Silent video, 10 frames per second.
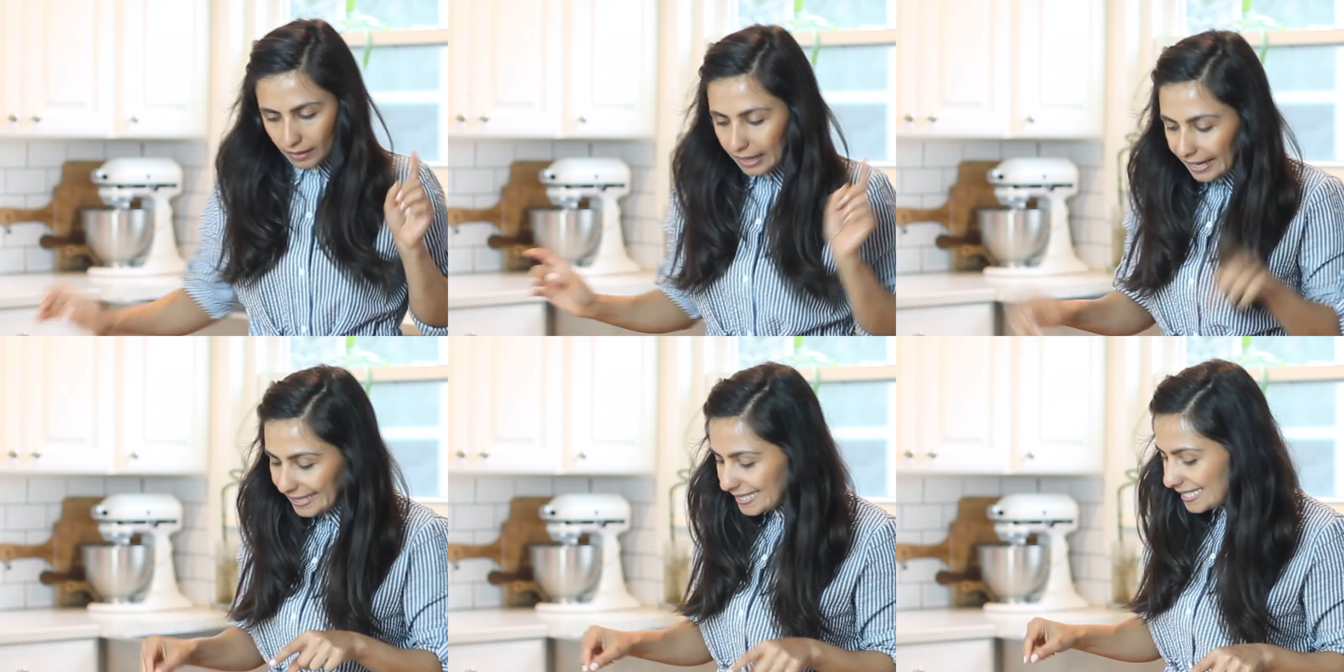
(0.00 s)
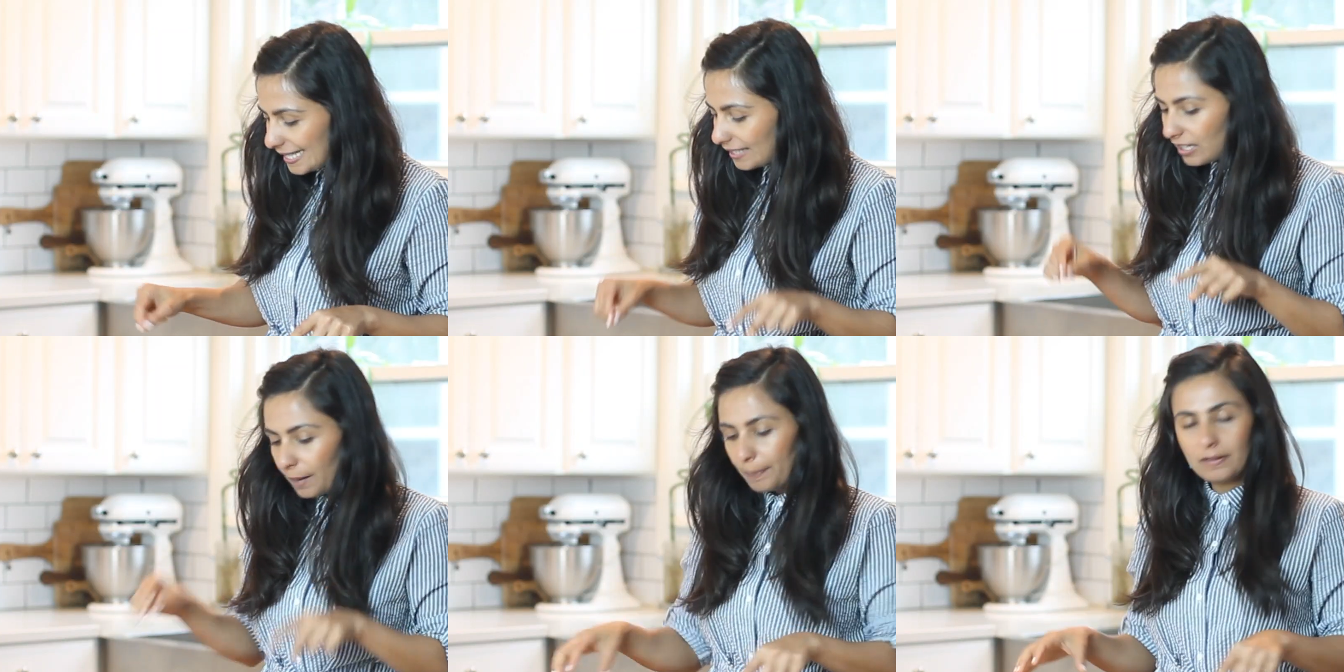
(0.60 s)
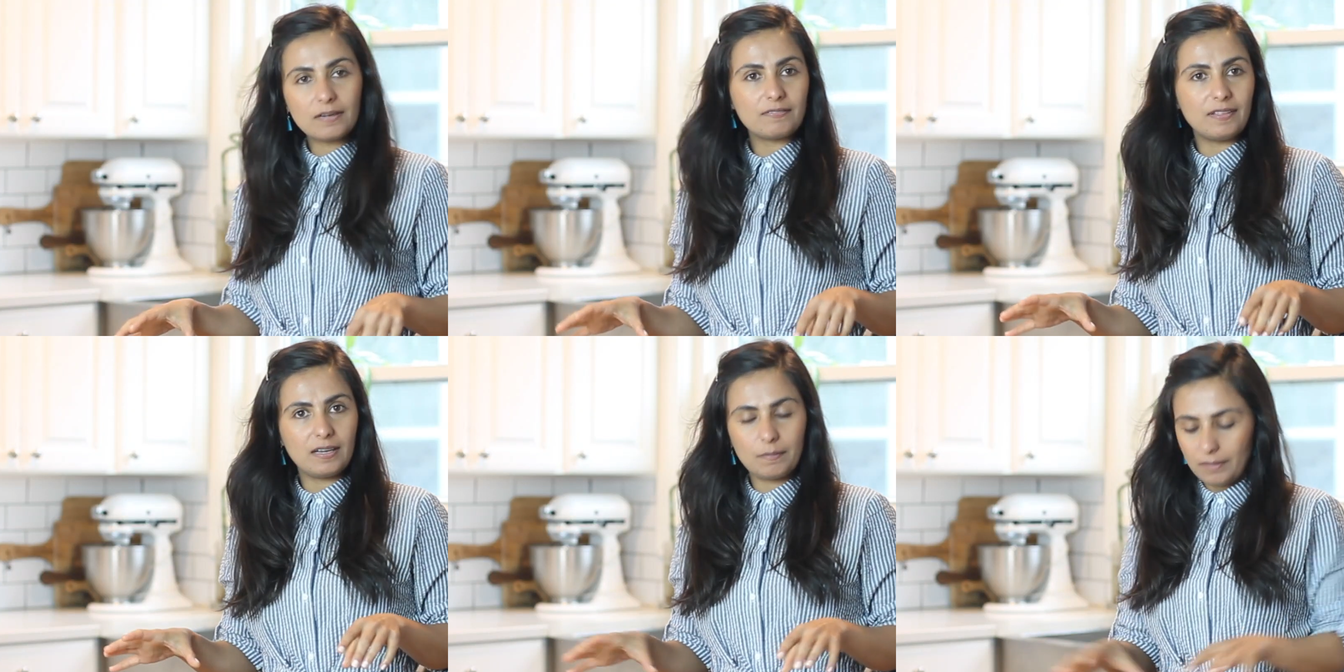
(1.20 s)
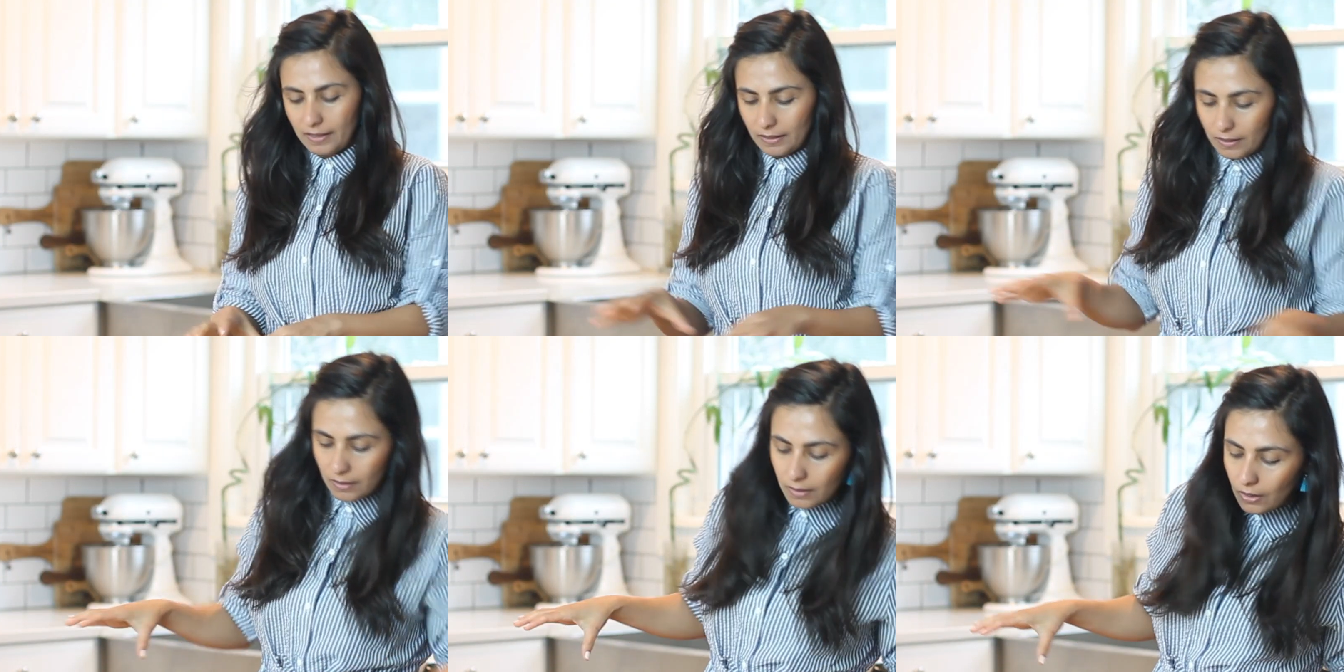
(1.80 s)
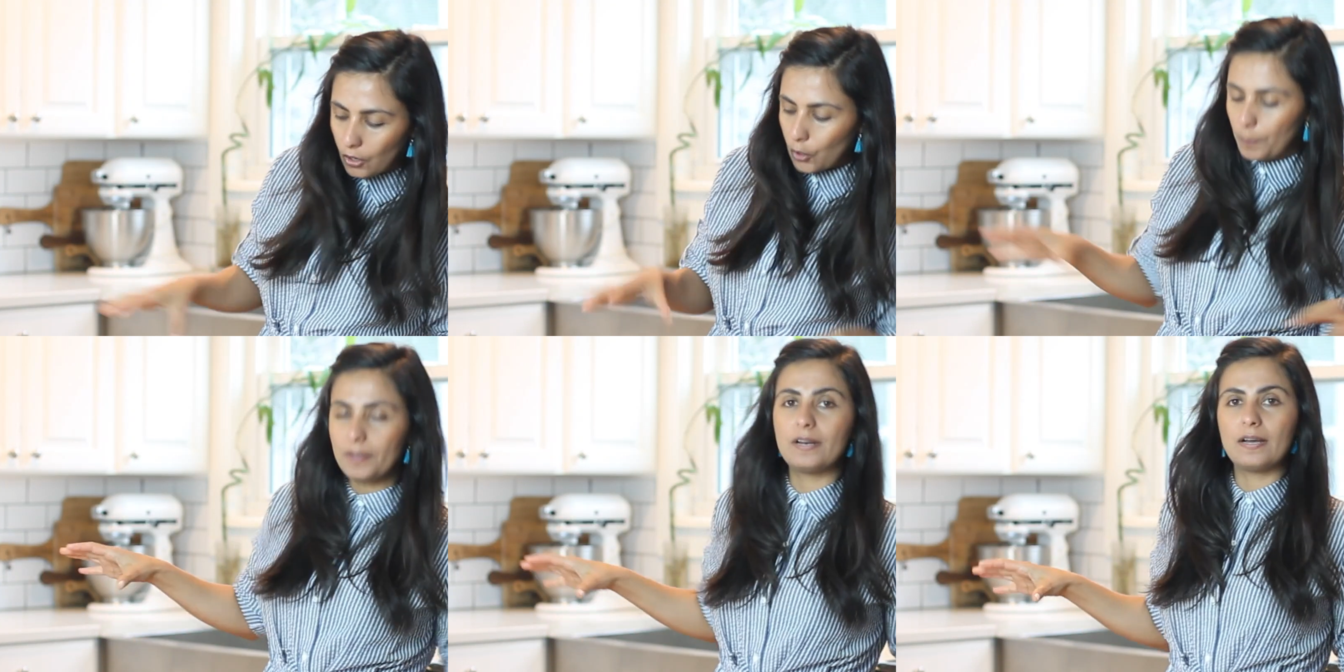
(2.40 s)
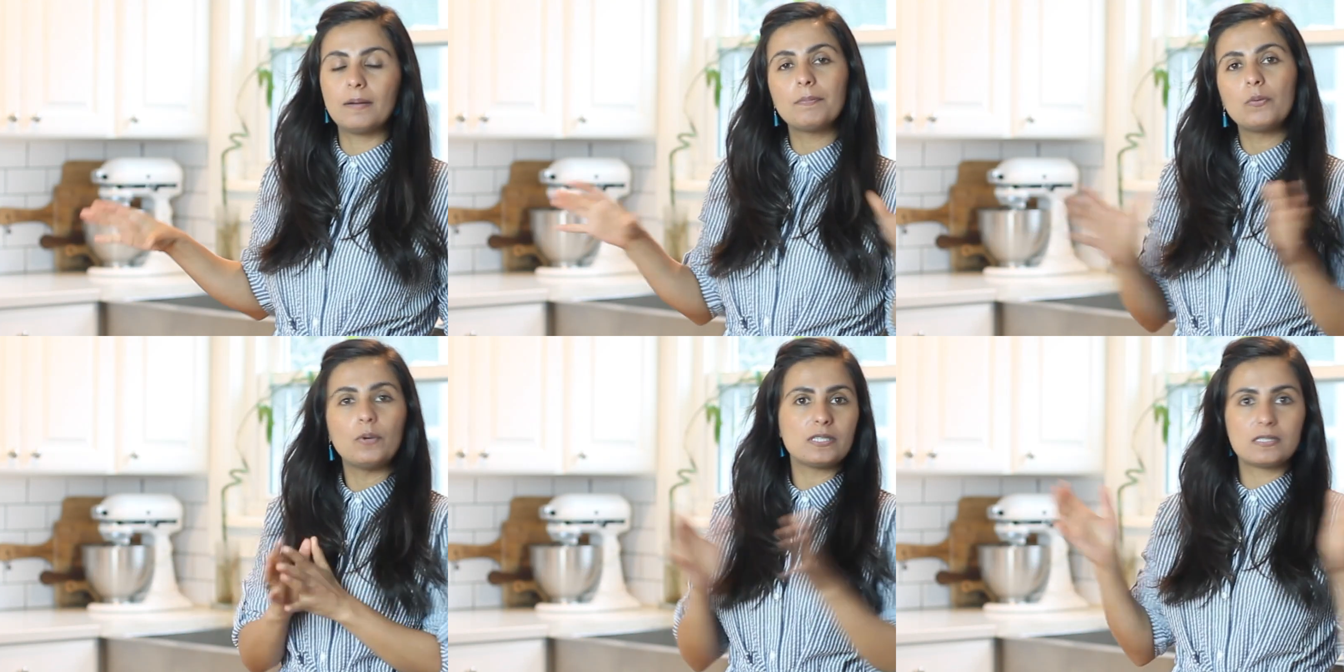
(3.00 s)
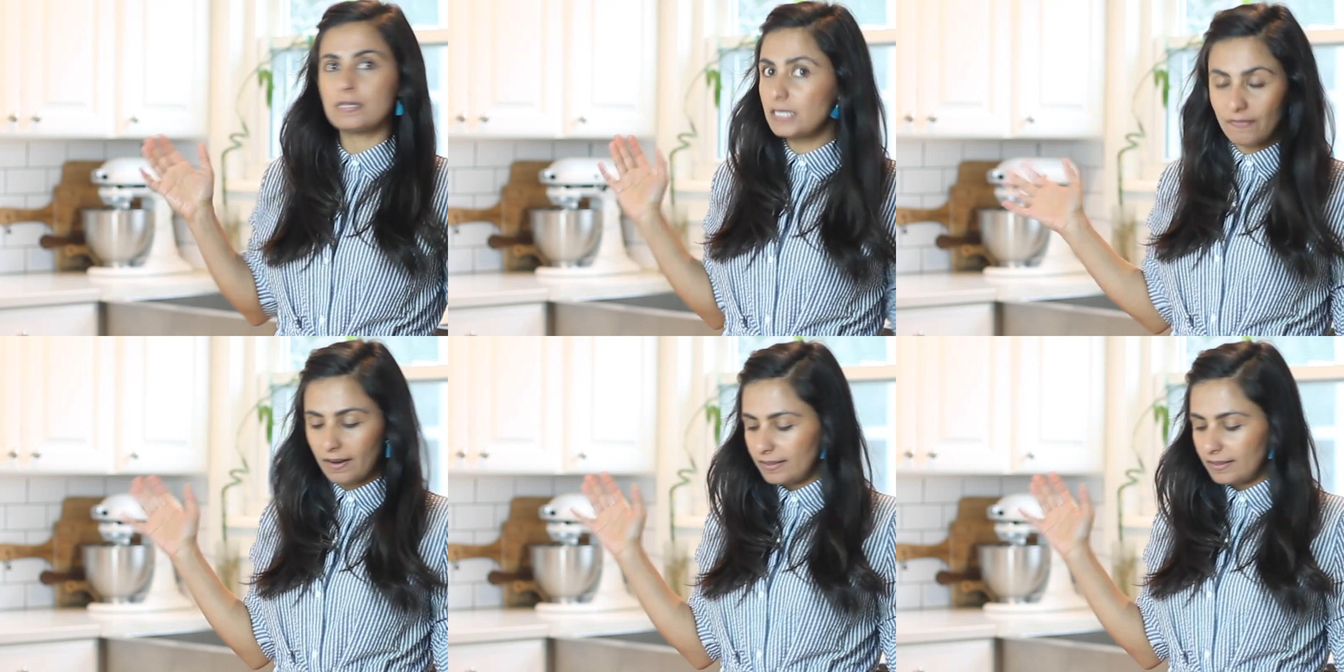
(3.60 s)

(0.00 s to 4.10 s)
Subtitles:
I see that couple of them like open up, which is fine.